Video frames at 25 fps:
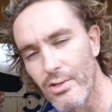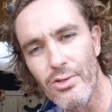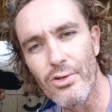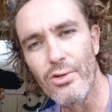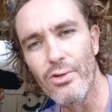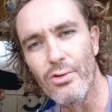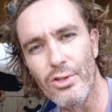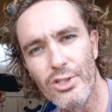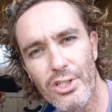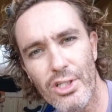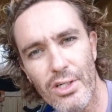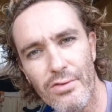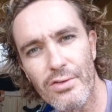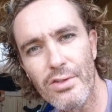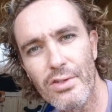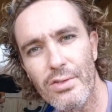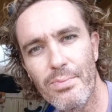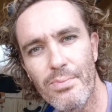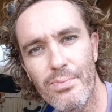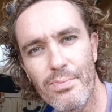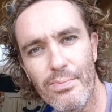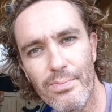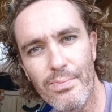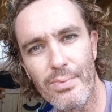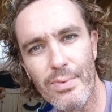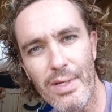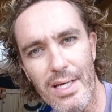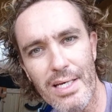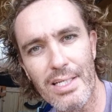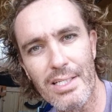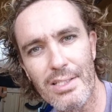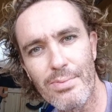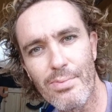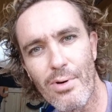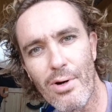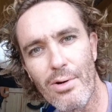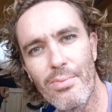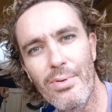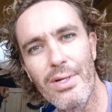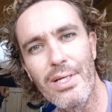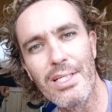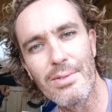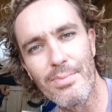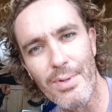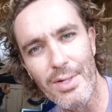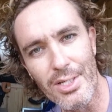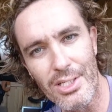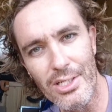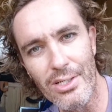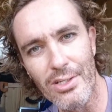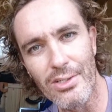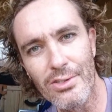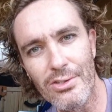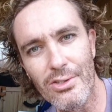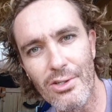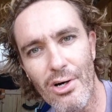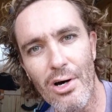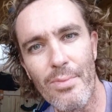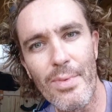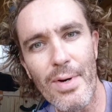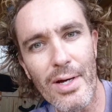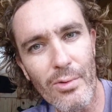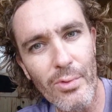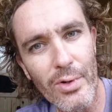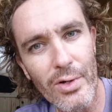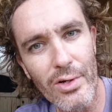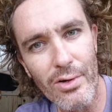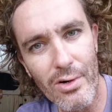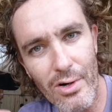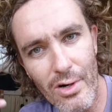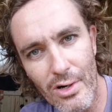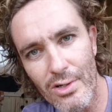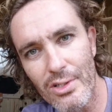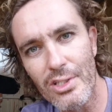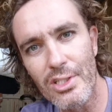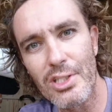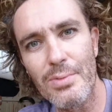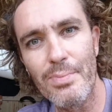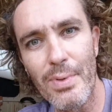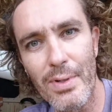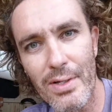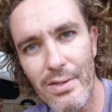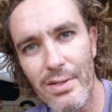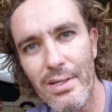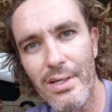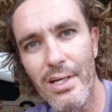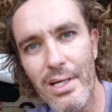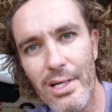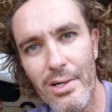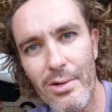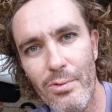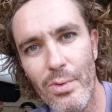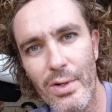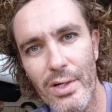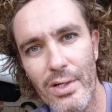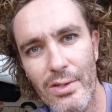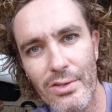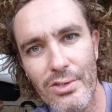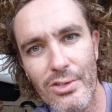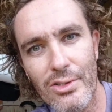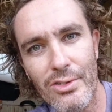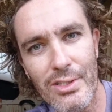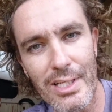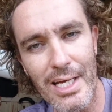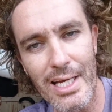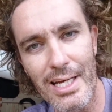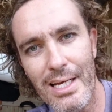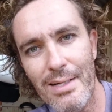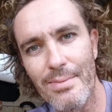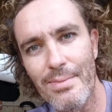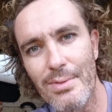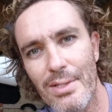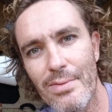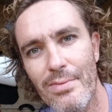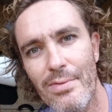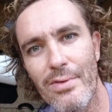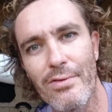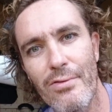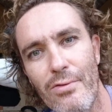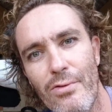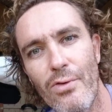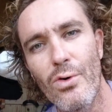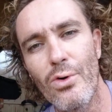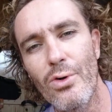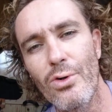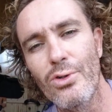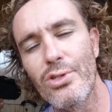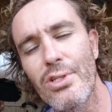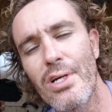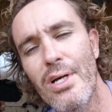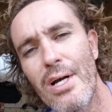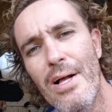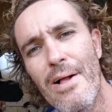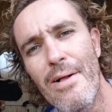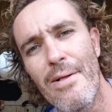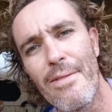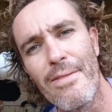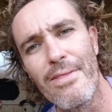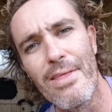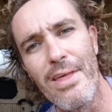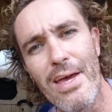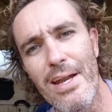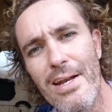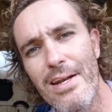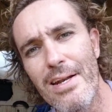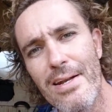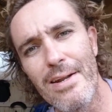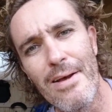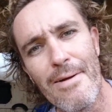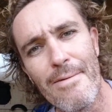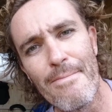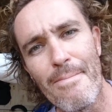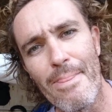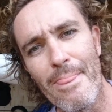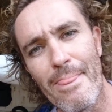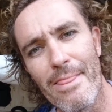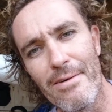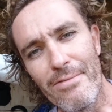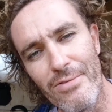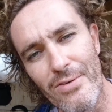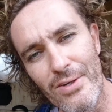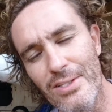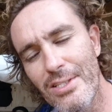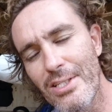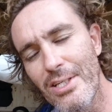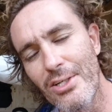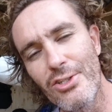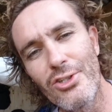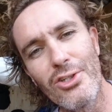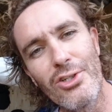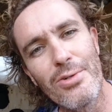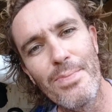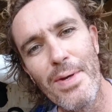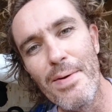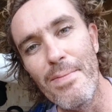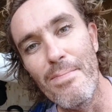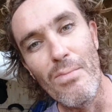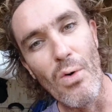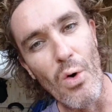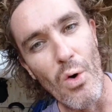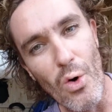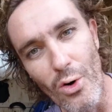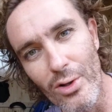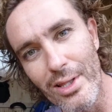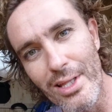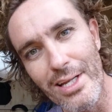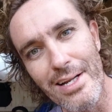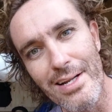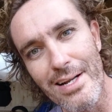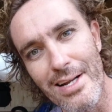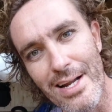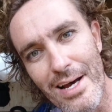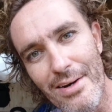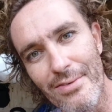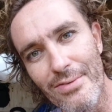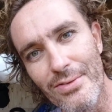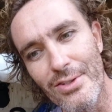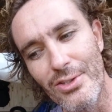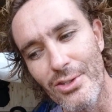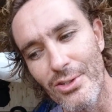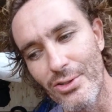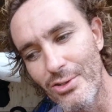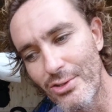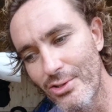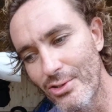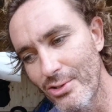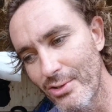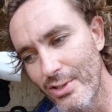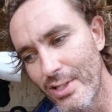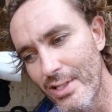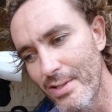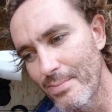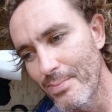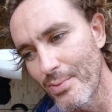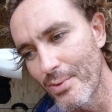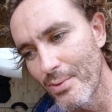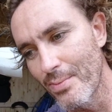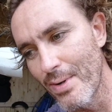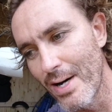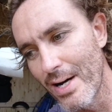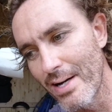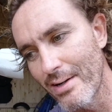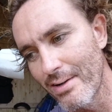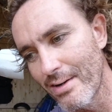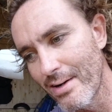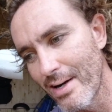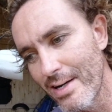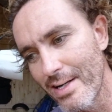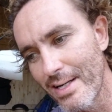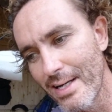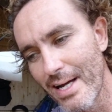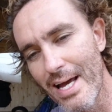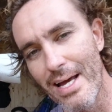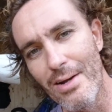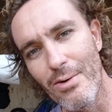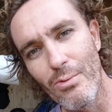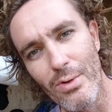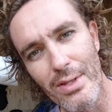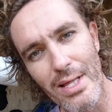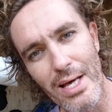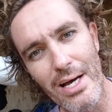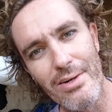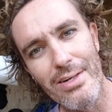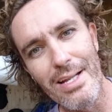you shift gears properly, especially on tarmac where you can't spin the rear wheels to take up some of the force, then the FritzCo should be more than enough to keep your bike running and